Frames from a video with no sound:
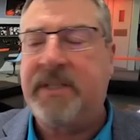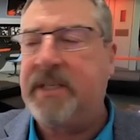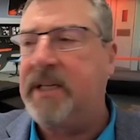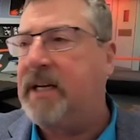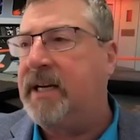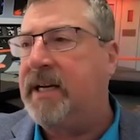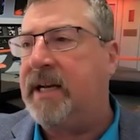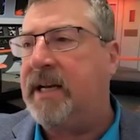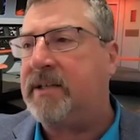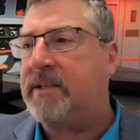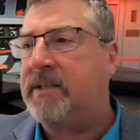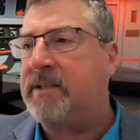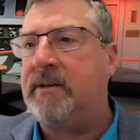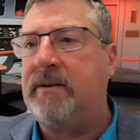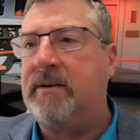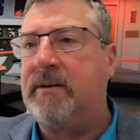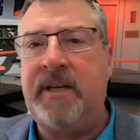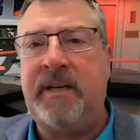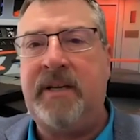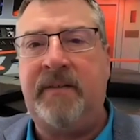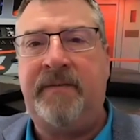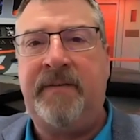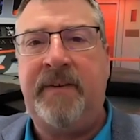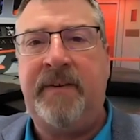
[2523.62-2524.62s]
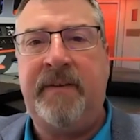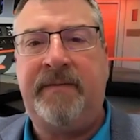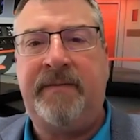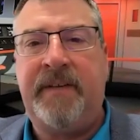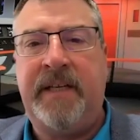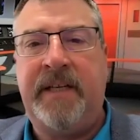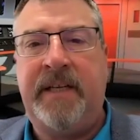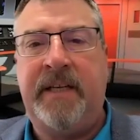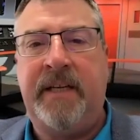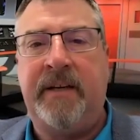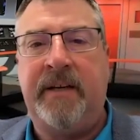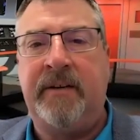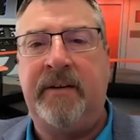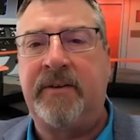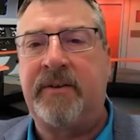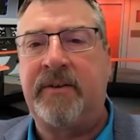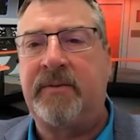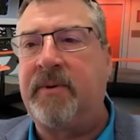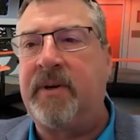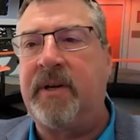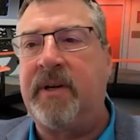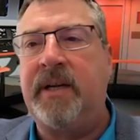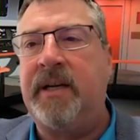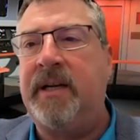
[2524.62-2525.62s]
In the next thirty to fifty years,
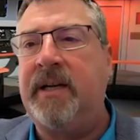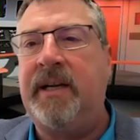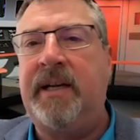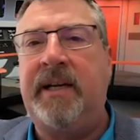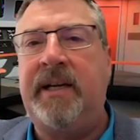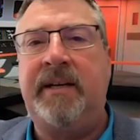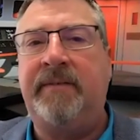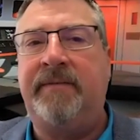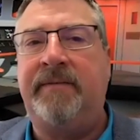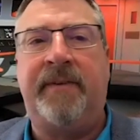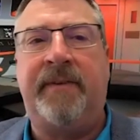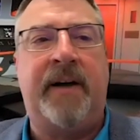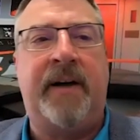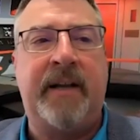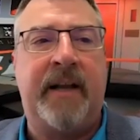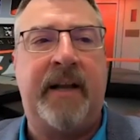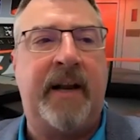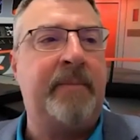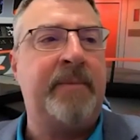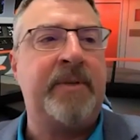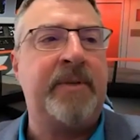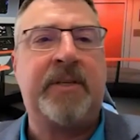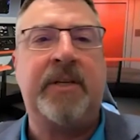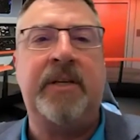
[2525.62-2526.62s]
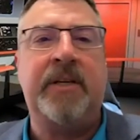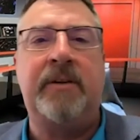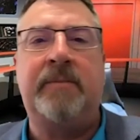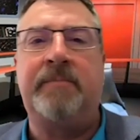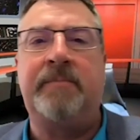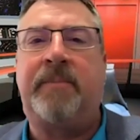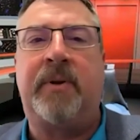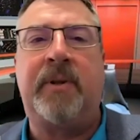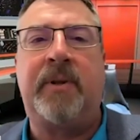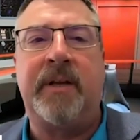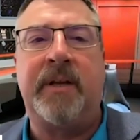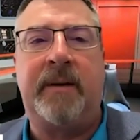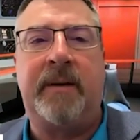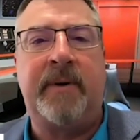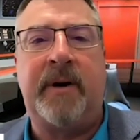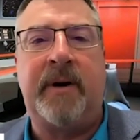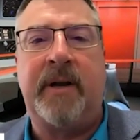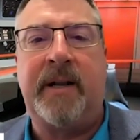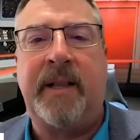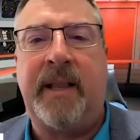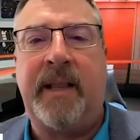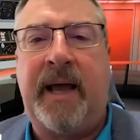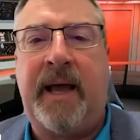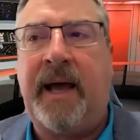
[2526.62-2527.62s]
we're going to need to fund, and I'm just going to pull a number out
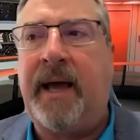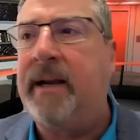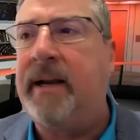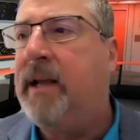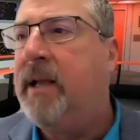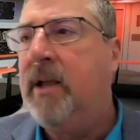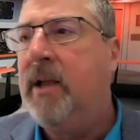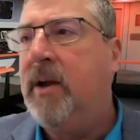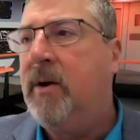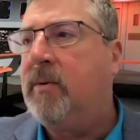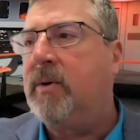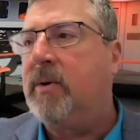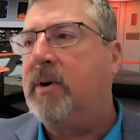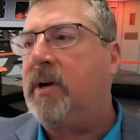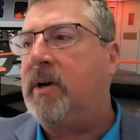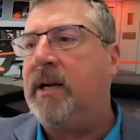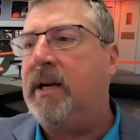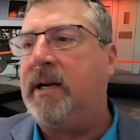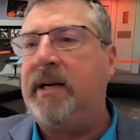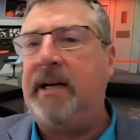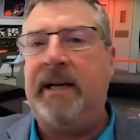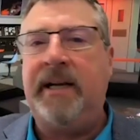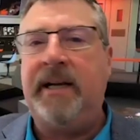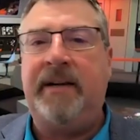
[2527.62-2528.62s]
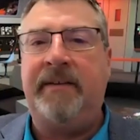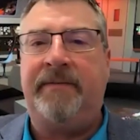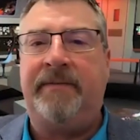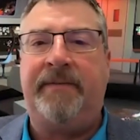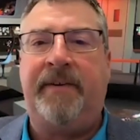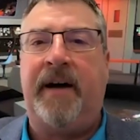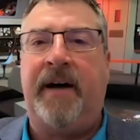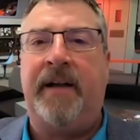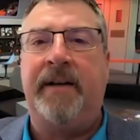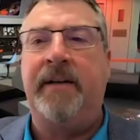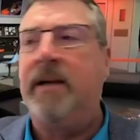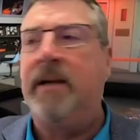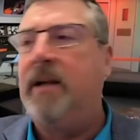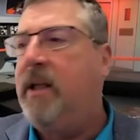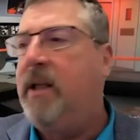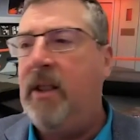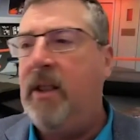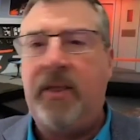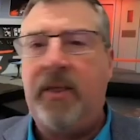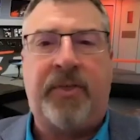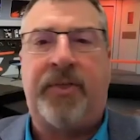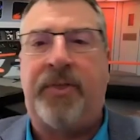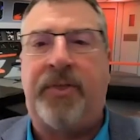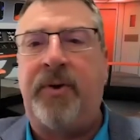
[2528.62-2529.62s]
of the hat. We're going to need to fund,
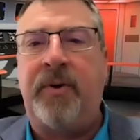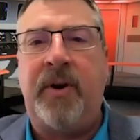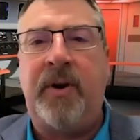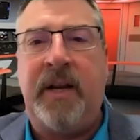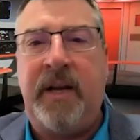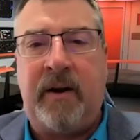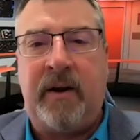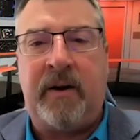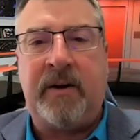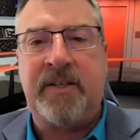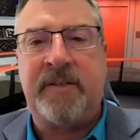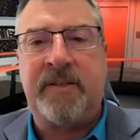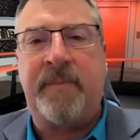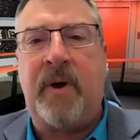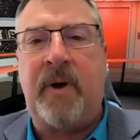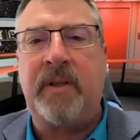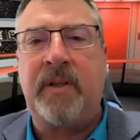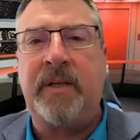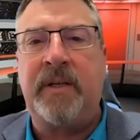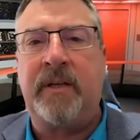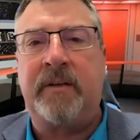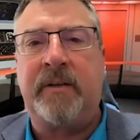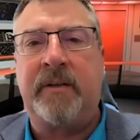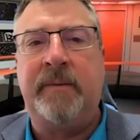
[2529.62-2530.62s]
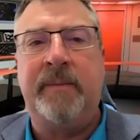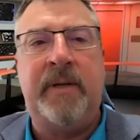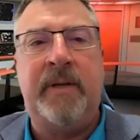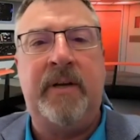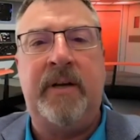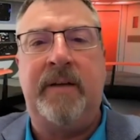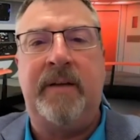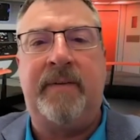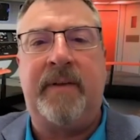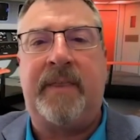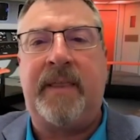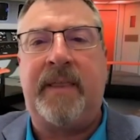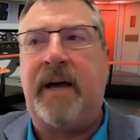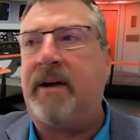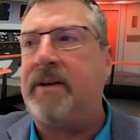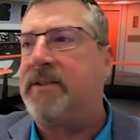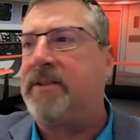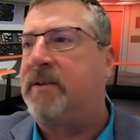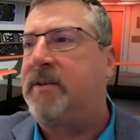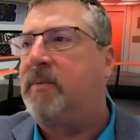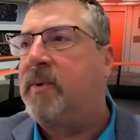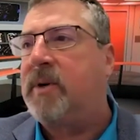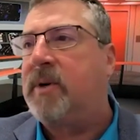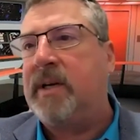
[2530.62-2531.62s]
thirty, in our small little community of one
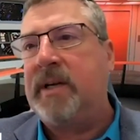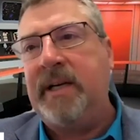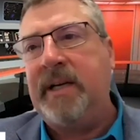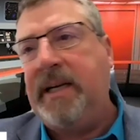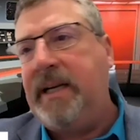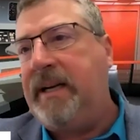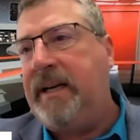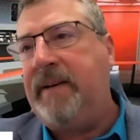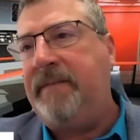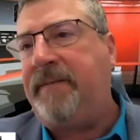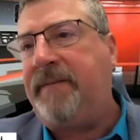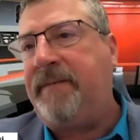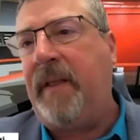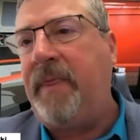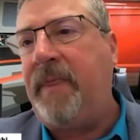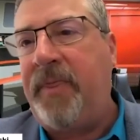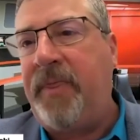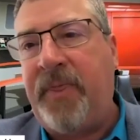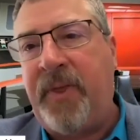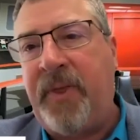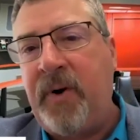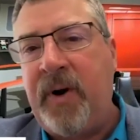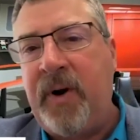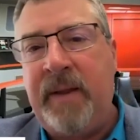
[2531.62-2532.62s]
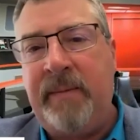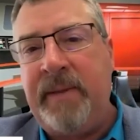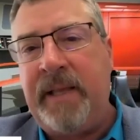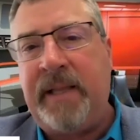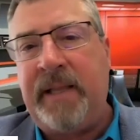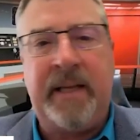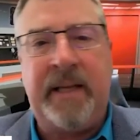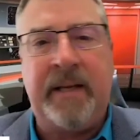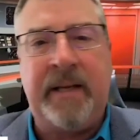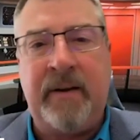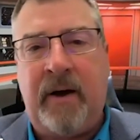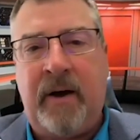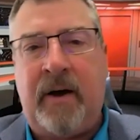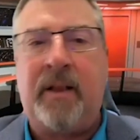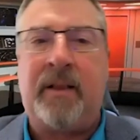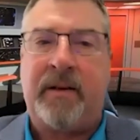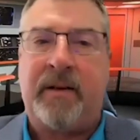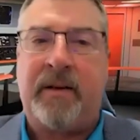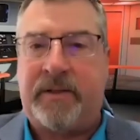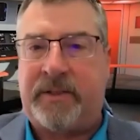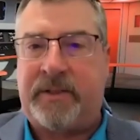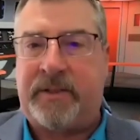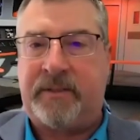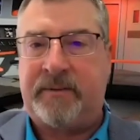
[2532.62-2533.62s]
thousand, we're going to need to fund thirty million
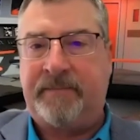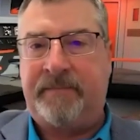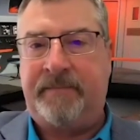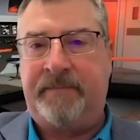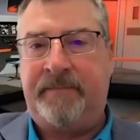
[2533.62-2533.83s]
dollars